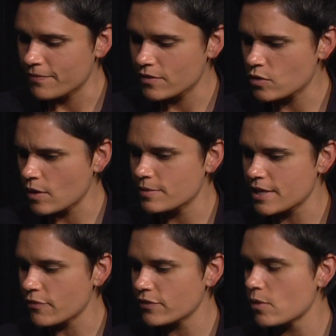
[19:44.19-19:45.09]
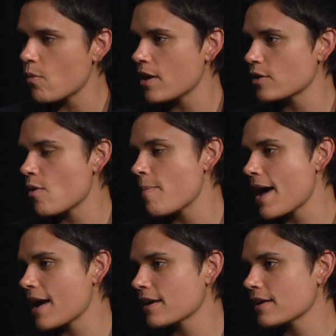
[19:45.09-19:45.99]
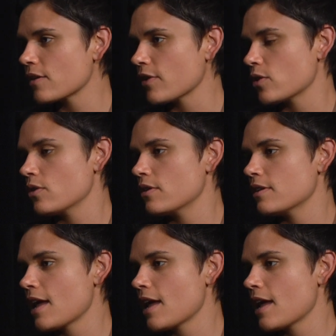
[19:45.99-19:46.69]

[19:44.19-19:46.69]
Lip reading: So I would definitely want to go back if I could.